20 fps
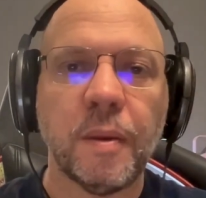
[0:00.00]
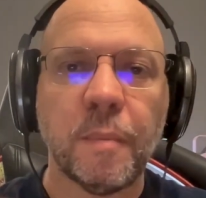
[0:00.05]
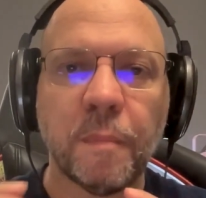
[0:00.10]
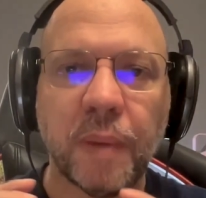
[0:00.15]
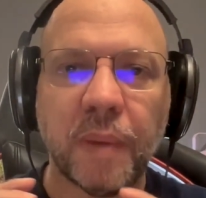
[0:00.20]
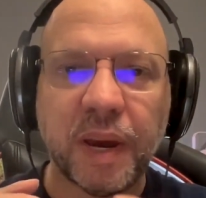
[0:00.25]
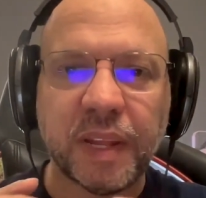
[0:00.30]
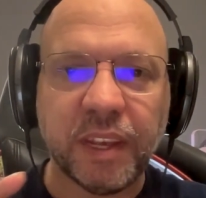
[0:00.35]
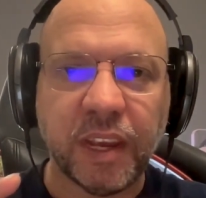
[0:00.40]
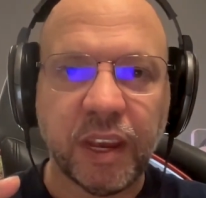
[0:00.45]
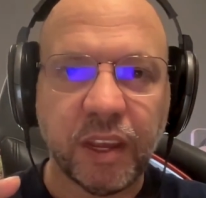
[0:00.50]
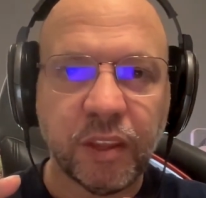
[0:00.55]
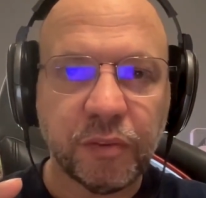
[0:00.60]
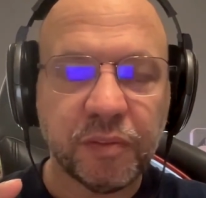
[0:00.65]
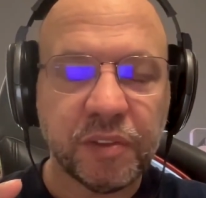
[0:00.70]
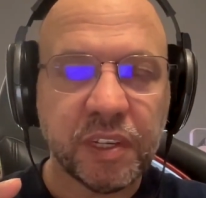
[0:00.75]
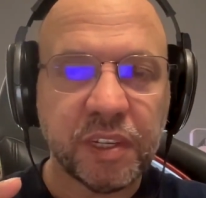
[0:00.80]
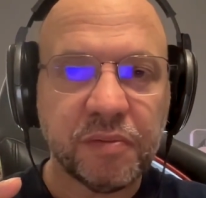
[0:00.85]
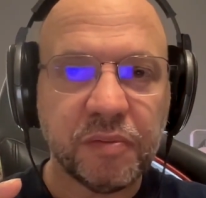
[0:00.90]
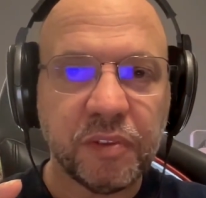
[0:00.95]
By the end of
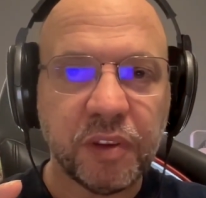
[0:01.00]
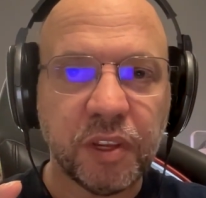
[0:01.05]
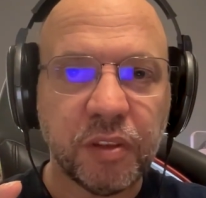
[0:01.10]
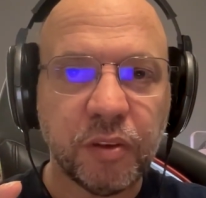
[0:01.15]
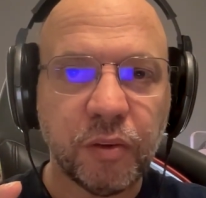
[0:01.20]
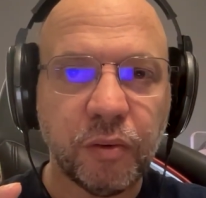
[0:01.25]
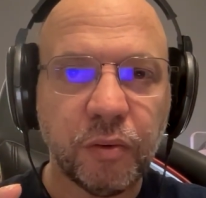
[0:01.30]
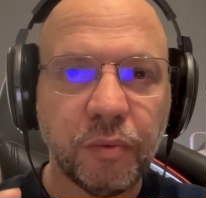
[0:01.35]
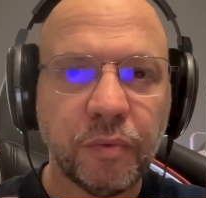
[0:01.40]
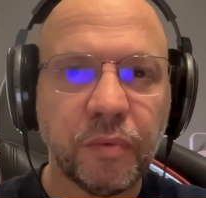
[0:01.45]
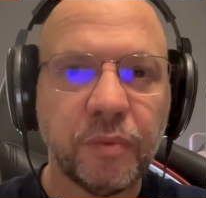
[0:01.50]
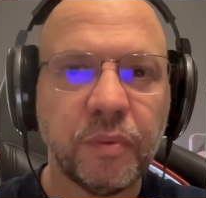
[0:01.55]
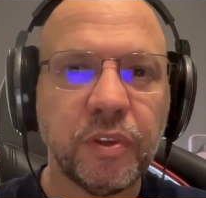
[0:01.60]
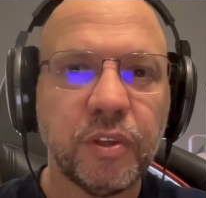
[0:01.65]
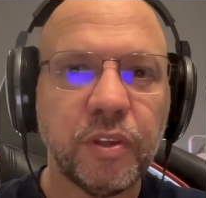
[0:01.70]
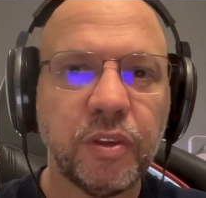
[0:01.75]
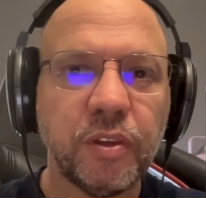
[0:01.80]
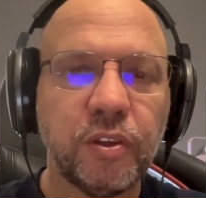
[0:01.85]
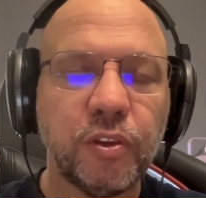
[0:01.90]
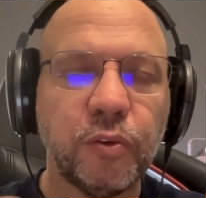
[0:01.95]
this video,
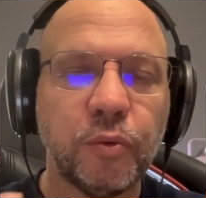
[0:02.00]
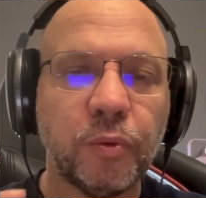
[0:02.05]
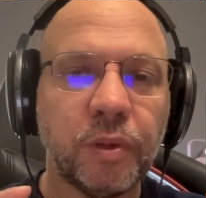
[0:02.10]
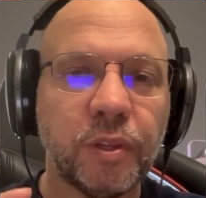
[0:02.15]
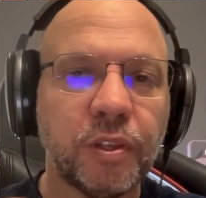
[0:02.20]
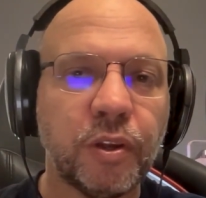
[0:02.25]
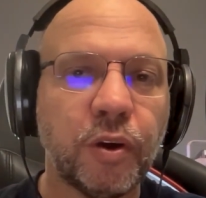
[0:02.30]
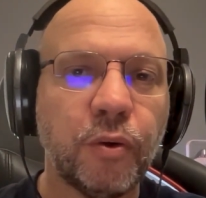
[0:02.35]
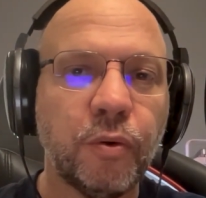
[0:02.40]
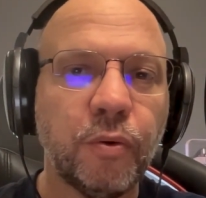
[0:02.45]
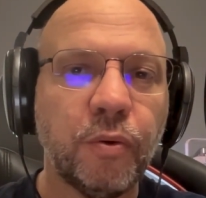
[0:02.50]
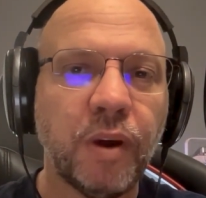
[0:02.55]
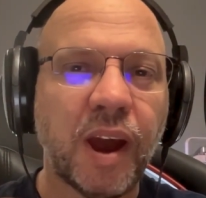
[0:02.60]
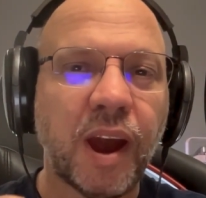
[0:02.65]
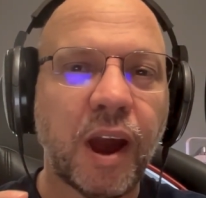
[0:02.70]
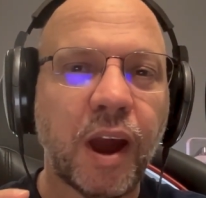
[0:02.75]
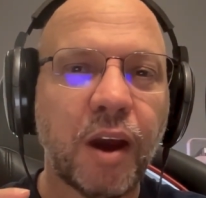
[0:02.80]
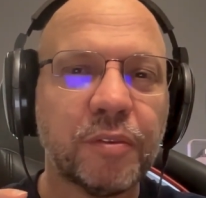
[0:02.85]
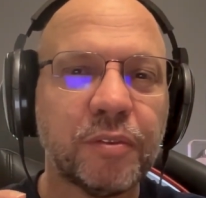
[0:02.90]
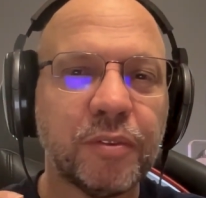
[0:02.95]
you will know
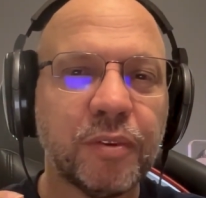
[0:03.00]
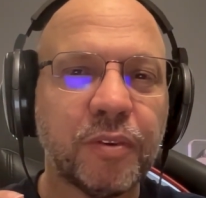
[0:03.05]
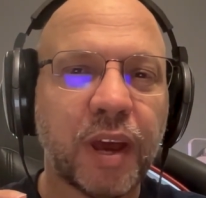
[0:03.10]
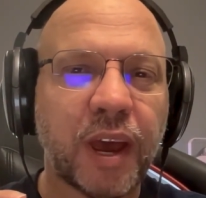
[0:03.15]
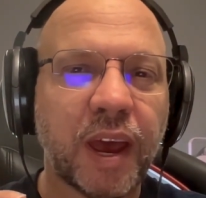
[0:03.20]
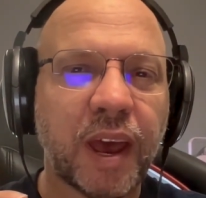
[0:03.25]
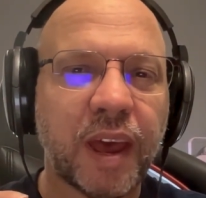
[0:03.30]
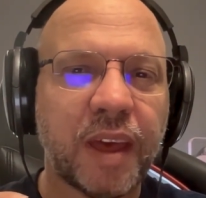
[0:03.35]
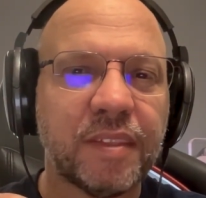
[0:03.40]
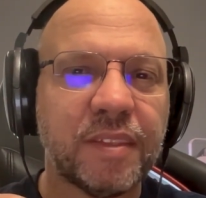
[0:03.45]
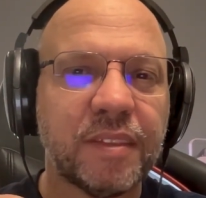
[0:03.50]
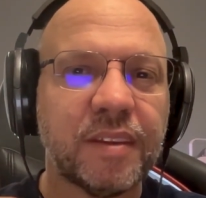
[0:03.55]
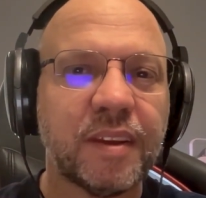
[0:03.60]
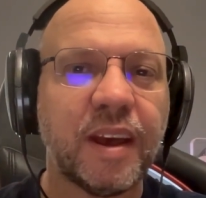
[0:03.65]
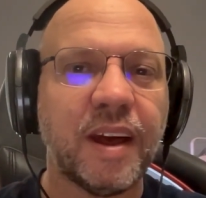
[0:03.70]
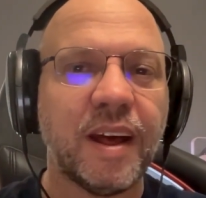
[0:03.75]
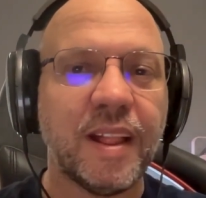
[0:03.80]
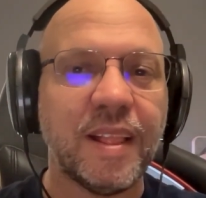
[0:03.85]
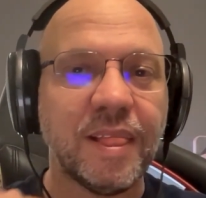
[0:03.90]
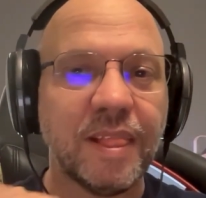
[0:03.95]
how to add
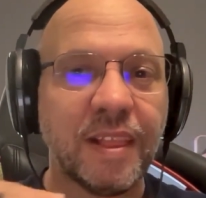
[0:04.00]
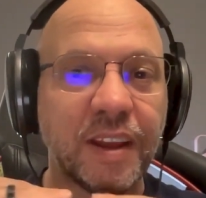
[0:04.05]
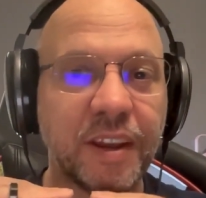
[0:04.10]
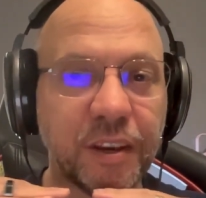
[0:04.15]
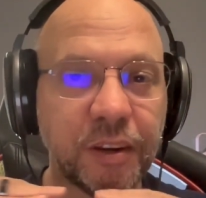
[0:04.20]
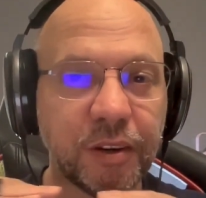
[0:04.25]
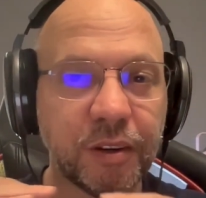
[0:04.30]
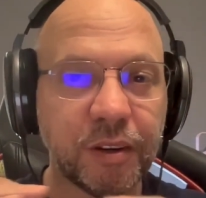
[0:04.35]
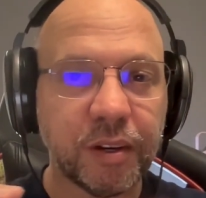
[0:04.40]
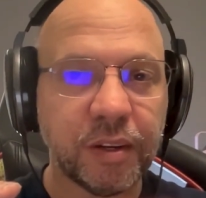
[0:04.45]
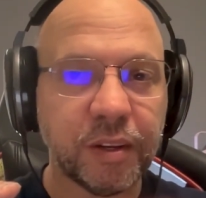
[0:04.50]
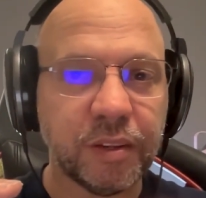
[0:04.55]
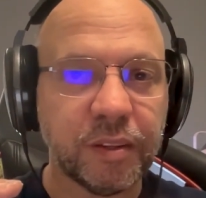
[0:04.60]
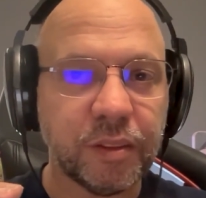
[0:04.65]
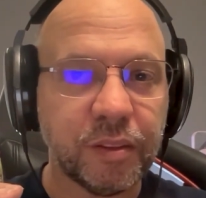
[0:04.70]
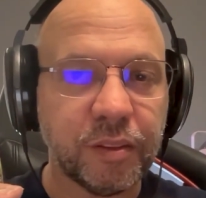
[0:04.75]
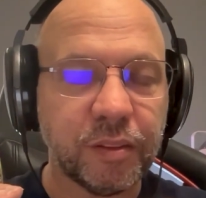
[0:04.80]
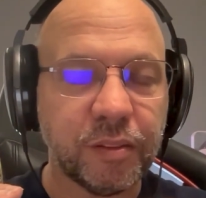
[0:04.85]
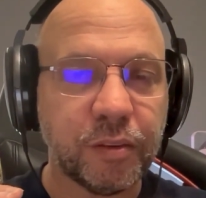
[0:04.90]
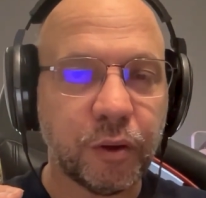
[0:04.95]
a layer
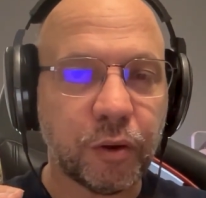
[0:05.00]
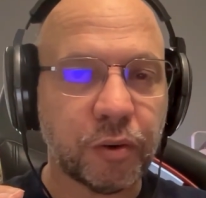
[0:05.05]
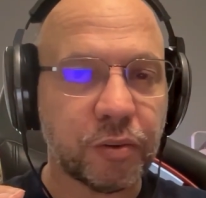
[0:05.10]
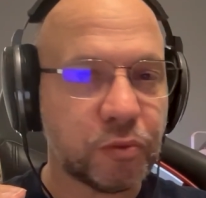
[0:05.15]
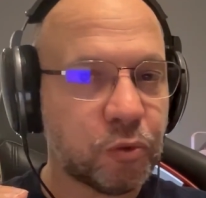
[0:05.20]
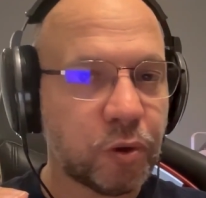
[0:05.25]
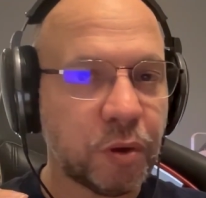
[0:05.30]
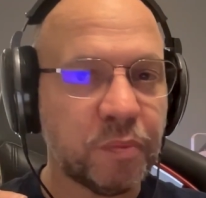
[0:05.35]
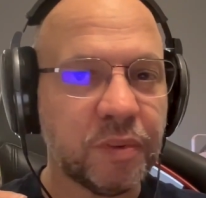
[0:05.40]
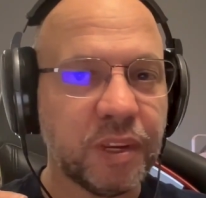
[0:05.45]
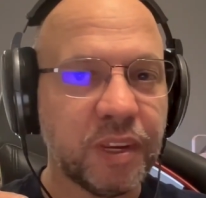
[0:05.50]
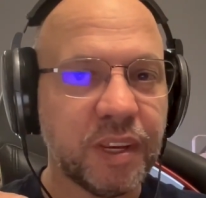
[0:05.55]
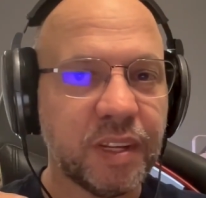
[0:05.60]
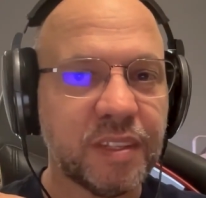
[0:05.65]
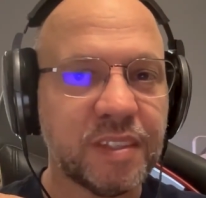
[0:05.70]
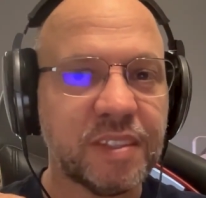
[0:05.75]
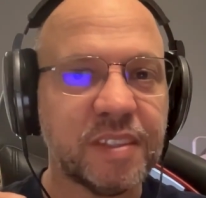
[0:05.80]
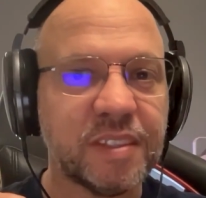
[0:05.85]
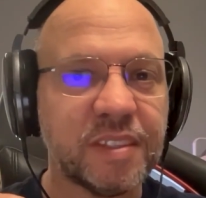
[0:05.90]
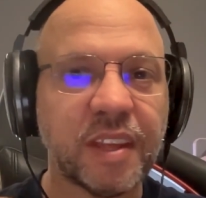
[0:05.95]
to your drum
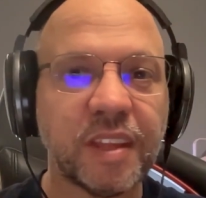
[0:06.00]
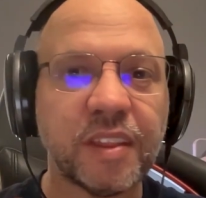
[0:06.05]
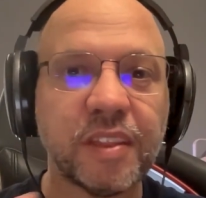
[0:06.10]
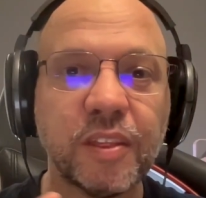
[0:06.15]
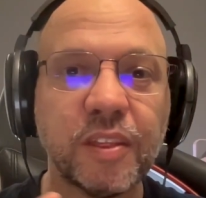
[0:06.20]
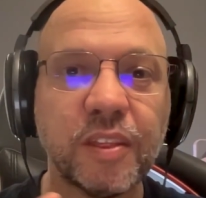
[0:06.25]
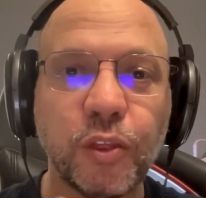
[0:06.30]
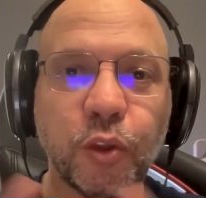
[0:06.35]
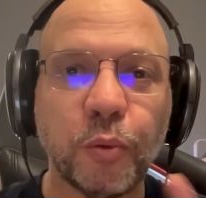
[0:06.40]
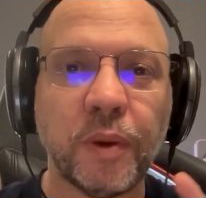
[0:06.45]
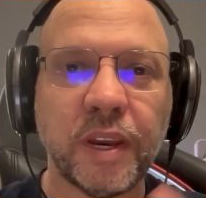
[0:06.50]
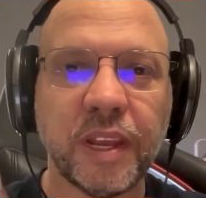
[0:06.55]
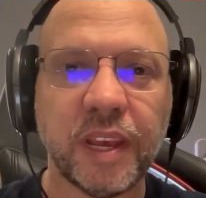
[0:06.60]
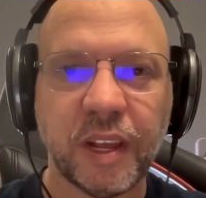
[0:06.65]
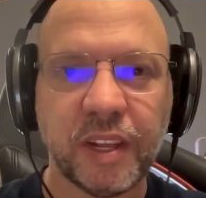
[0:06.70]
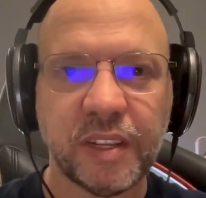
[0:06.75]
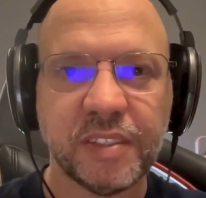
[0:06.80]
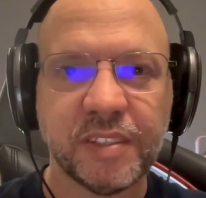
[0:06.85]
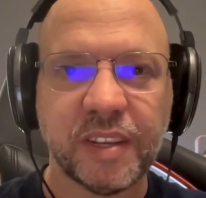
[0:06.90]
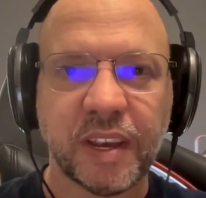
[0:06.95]
kits that nobody
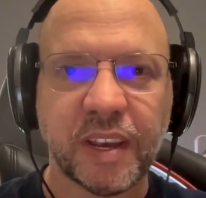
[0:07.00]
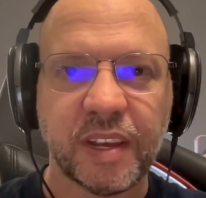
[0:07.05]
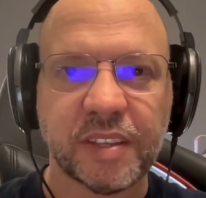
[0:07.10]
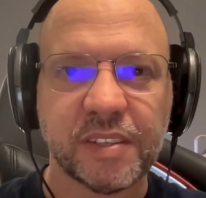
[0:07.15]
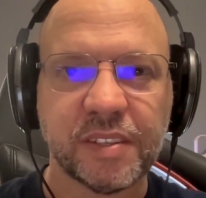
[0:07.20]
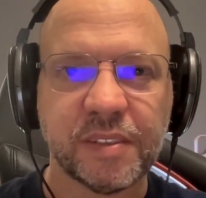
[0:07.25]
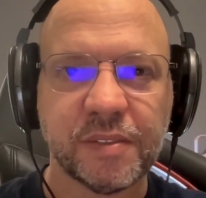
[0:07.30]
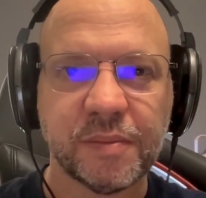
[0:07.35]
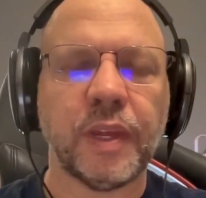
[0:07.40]
else has.